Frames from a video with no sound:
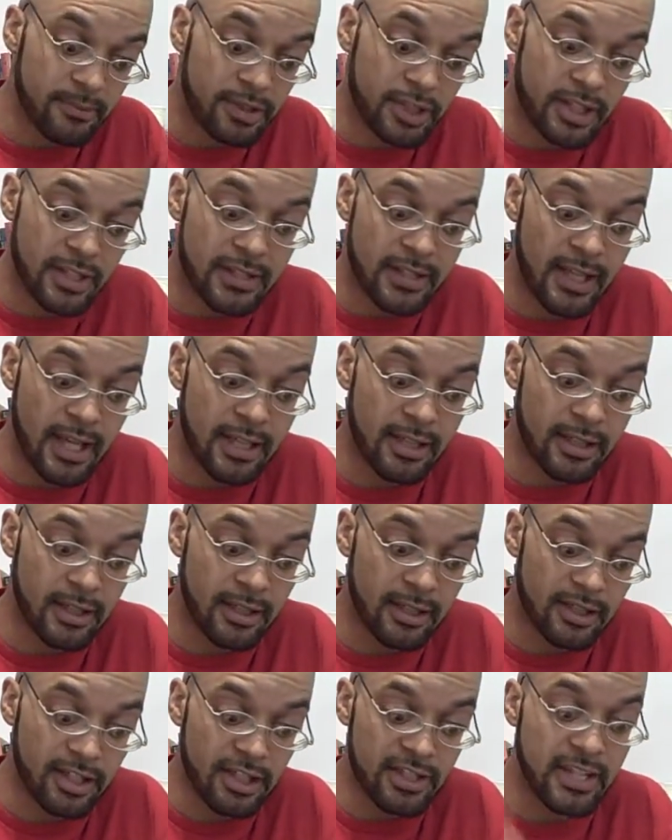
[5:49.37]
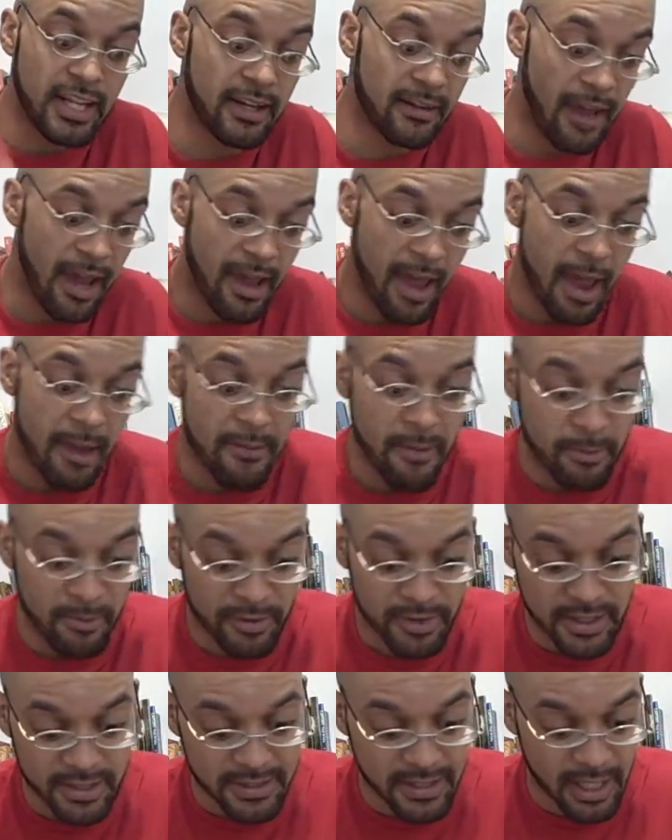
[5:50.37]
She said, I
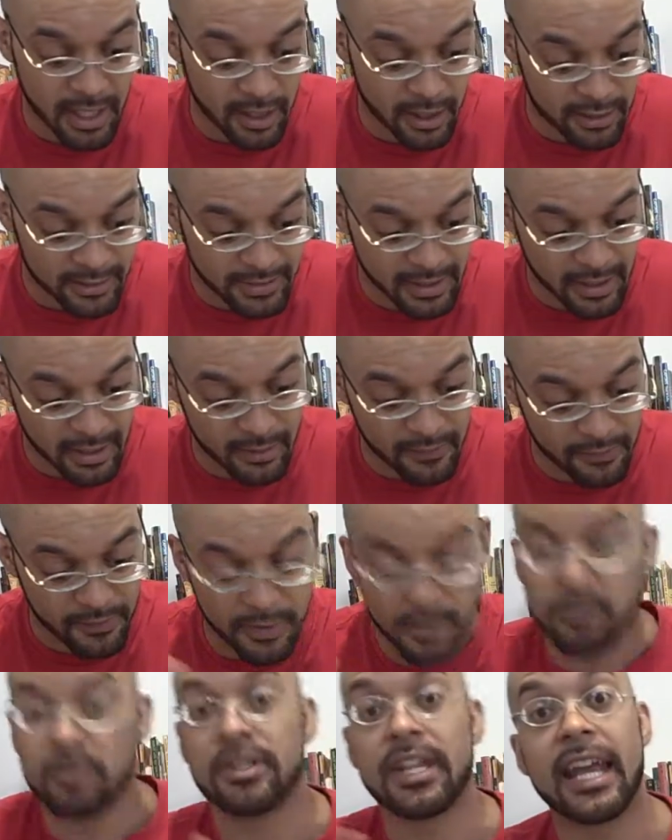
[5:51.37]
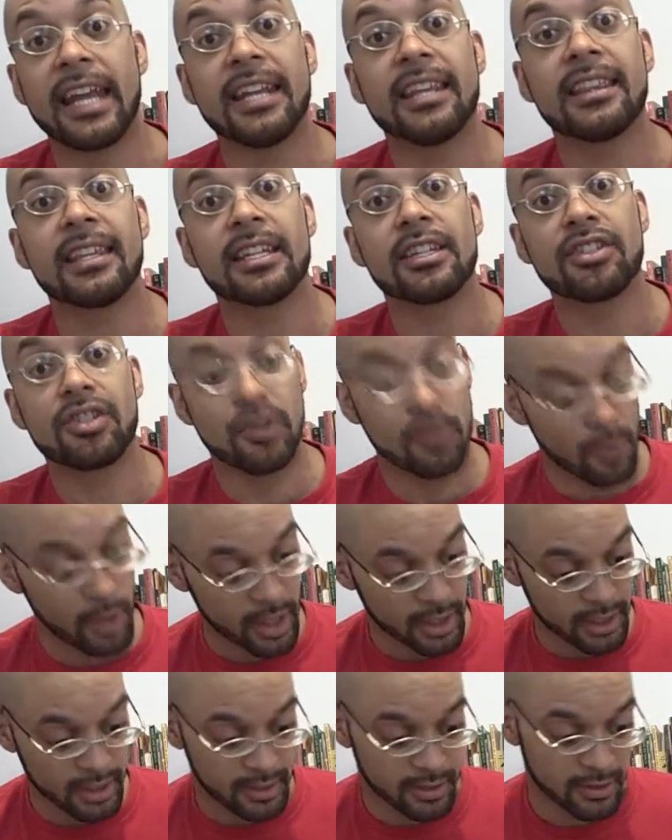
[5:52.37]
remember she saying if there was anything she
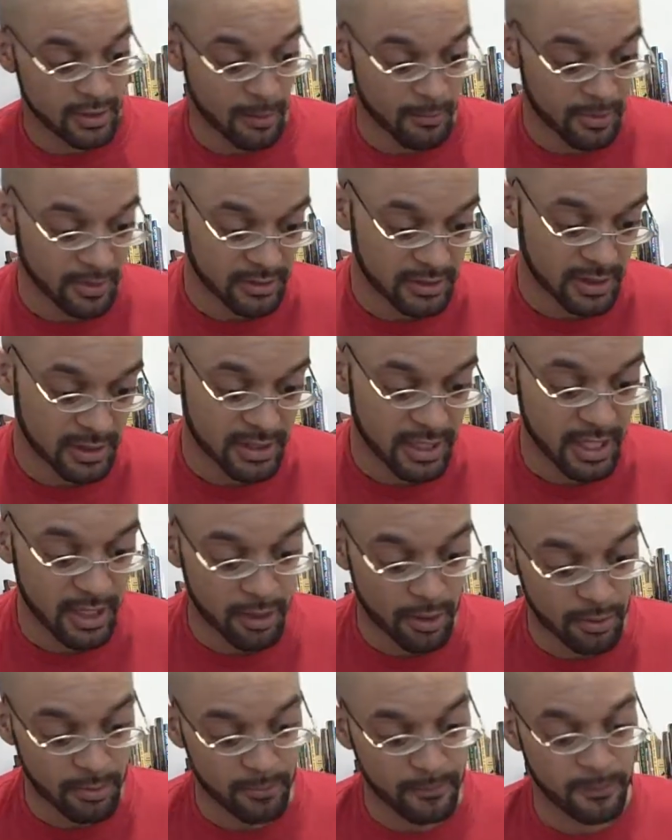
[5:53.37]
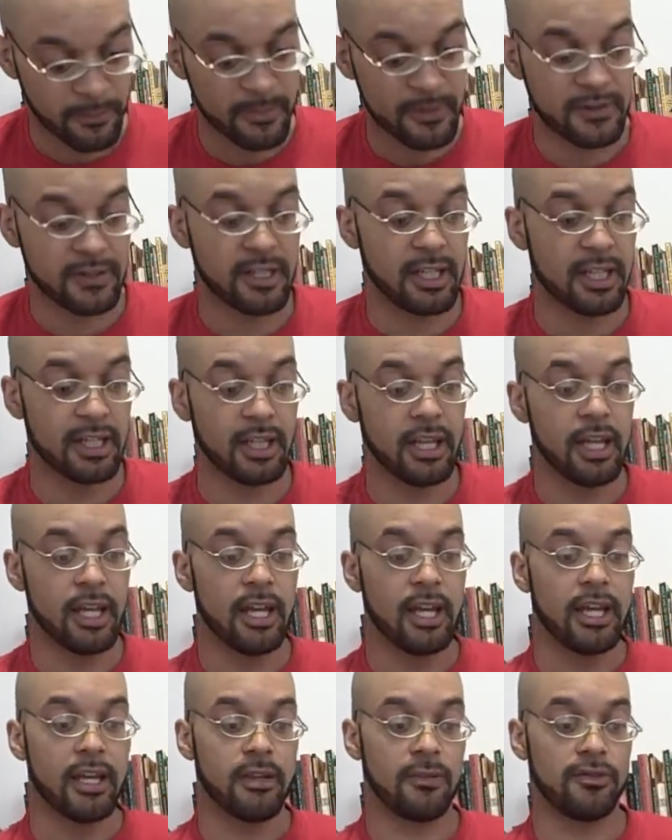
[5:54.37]
wanted a person to take home from this thing,
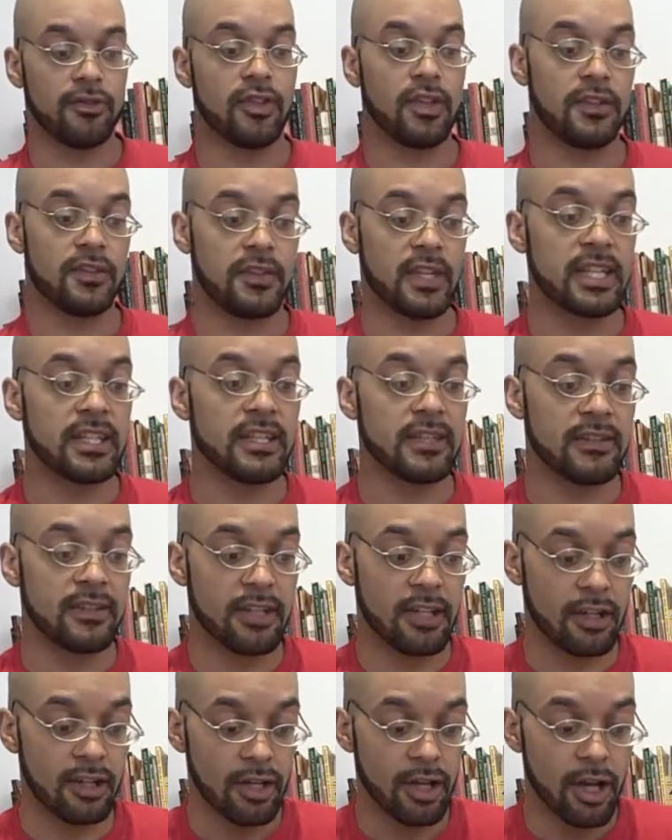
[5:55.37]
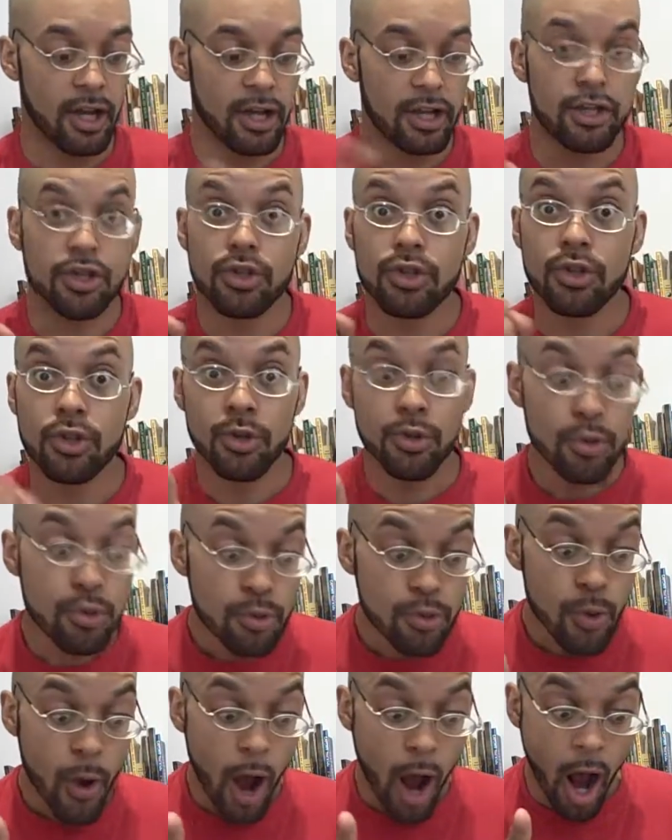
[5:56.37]
it was this sentence here.
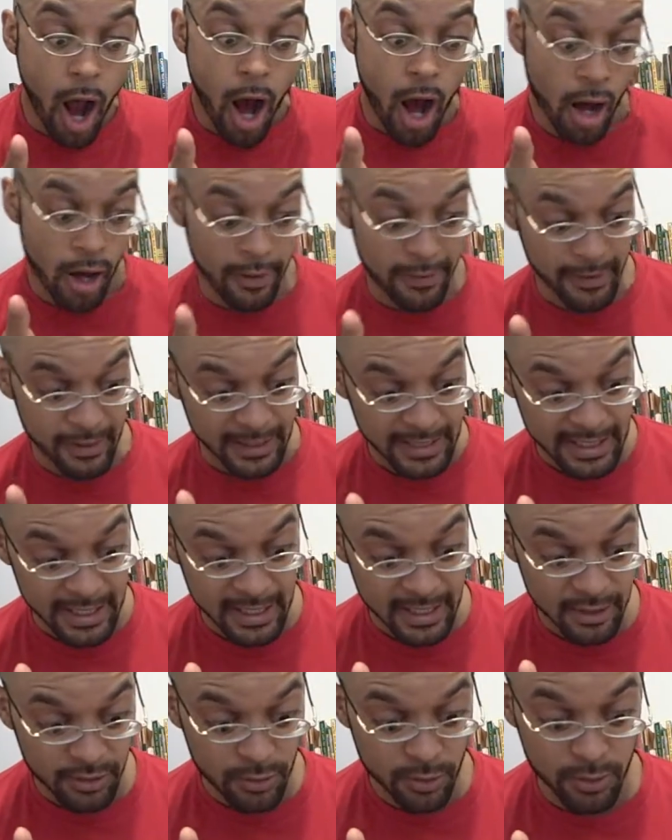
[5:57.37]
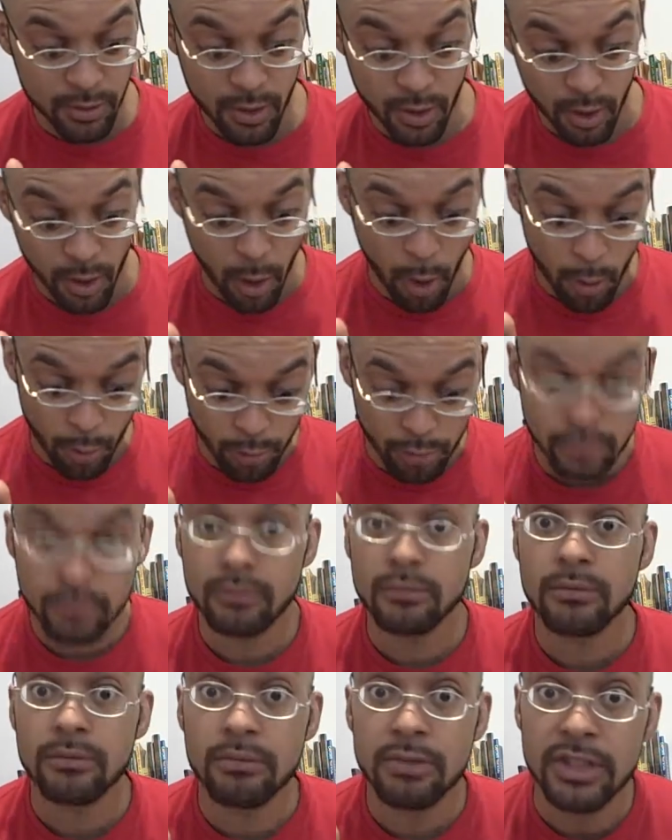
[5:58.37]
You are the key to your
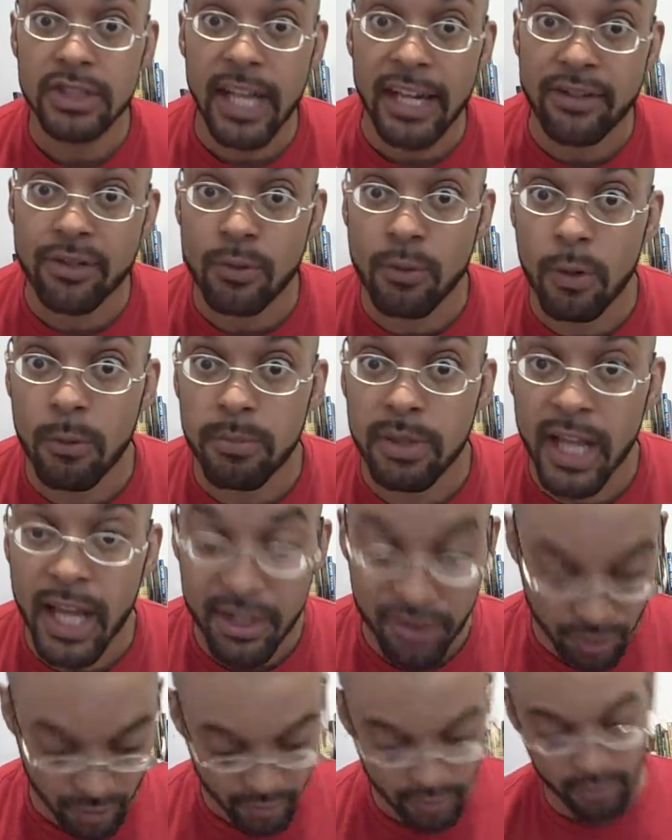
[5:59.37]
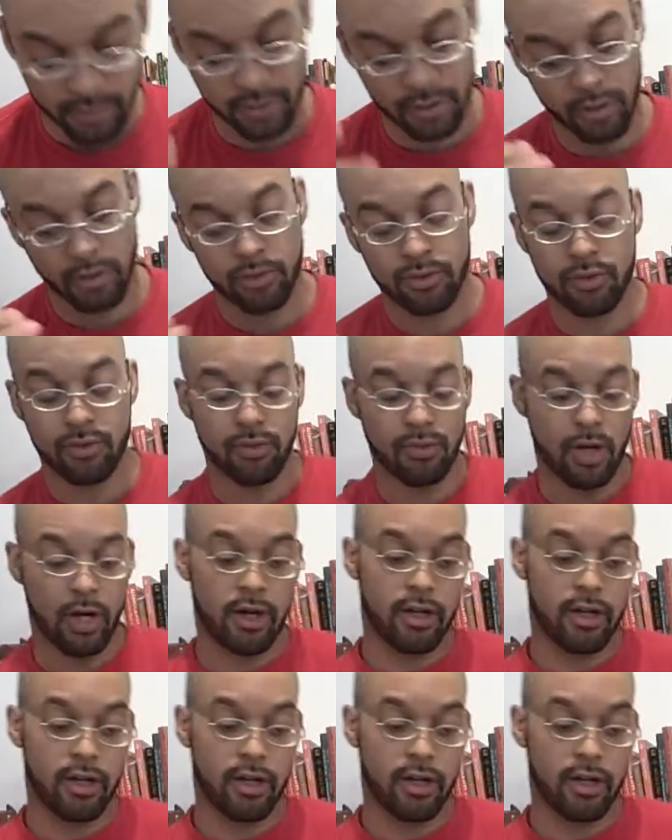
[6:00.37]
own sexual pleasure. So you